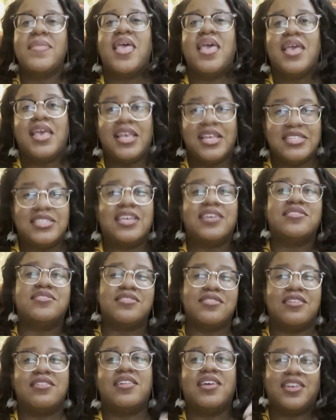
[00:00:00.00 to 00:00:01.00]
He takes
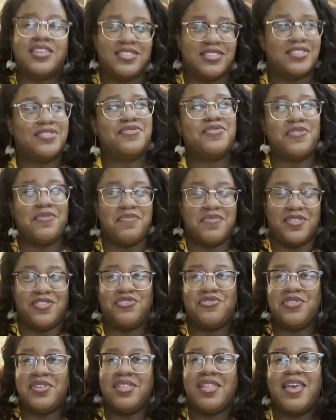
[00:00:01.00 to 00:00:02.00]
the lights from the
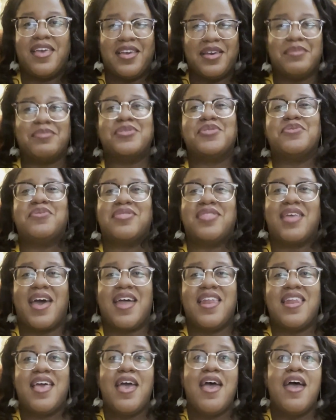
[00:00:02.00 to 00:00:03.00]
street lamps with
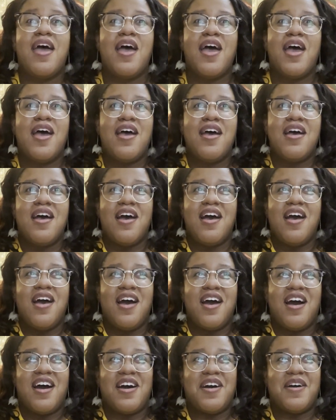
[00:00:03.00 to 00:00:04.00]
that,
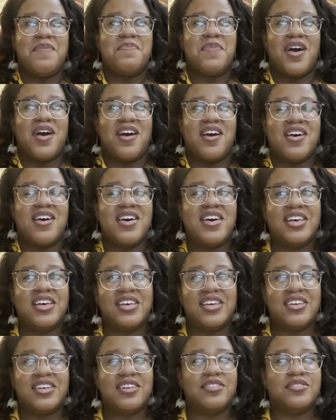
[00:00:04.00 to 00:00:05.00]

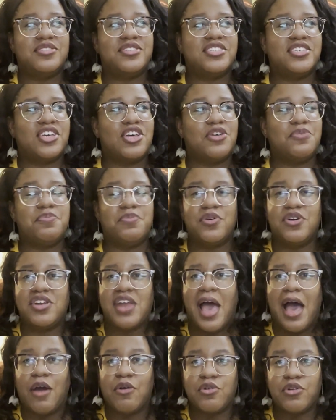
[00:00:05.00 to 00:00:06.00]
what is it called? Put
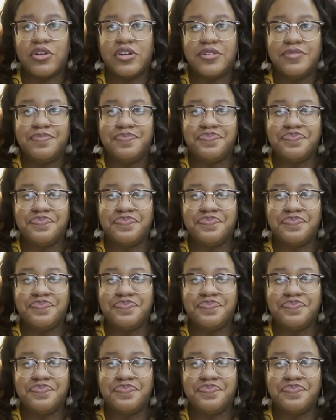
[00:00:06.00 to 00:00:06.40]
outer.